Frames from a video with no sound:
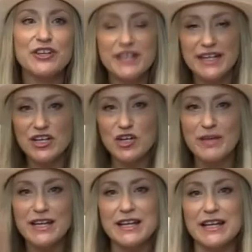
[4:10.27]
You're getting
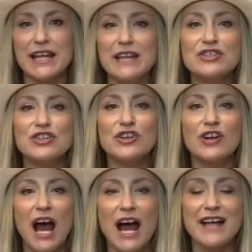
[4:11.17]
humidity into
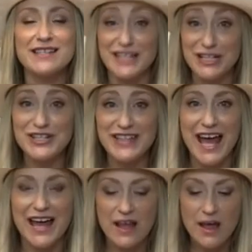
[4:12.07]
your eyes and into
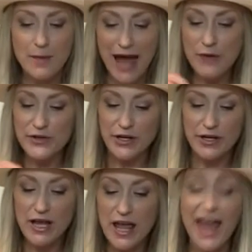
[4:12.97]
that
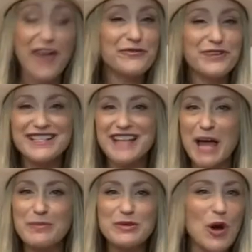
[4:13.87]
powder every
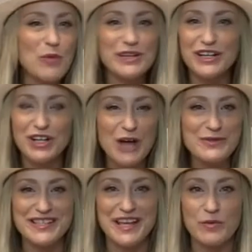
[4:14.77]
time you open and
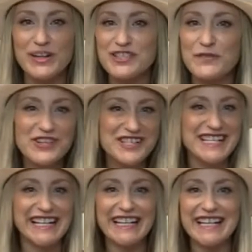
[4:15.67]
close them, which if you're
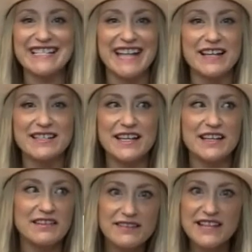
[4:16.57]
singing and
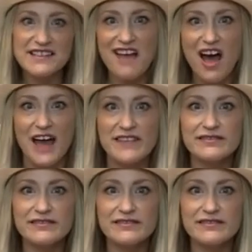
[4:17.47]
dancing, that's a lot.